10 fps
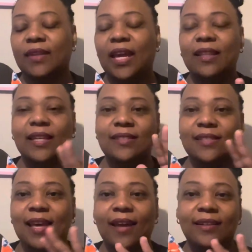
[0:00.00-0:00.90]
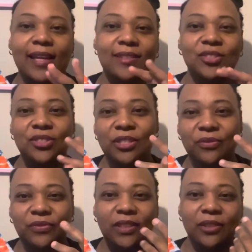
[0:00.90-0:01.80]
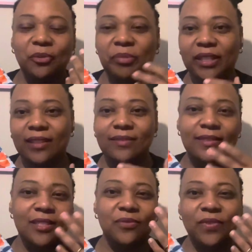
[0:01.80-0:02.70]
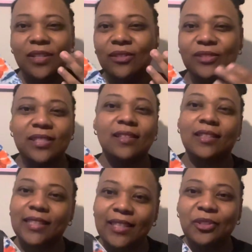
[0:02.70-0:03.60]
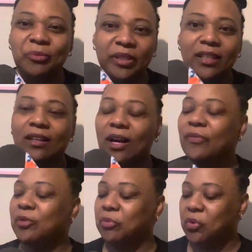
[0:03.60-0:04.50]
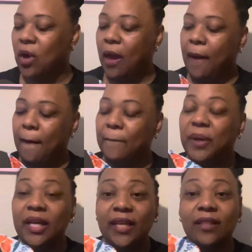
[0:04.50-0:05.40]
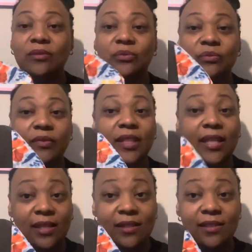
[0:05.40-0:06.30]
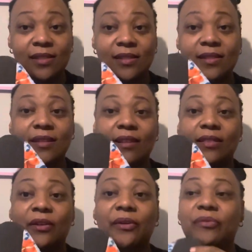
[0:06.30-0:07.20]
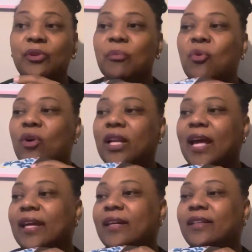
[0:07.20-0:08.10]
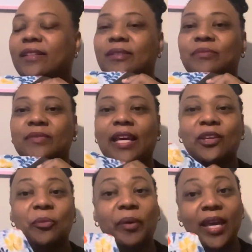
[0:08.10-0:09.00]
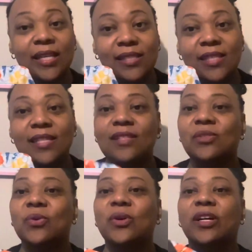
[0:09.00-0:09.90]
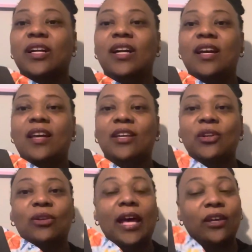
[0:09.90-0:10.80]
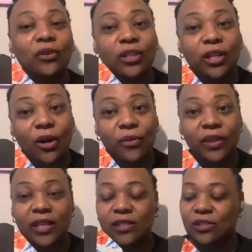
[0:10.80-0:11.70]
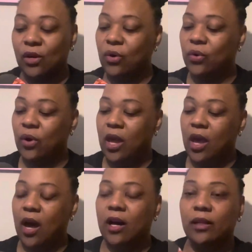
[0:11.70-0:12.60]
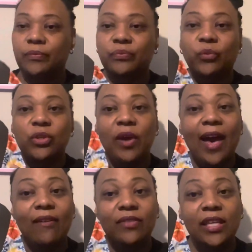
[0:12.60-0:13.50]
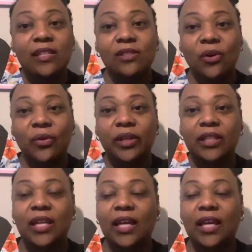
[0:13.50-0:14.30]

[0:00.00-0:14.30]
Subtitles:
they just kind of like shift a little bit and just feel just a little bit uncomfortable. But these, they're more like your panties or, you know, like your clothing. So when you have these on,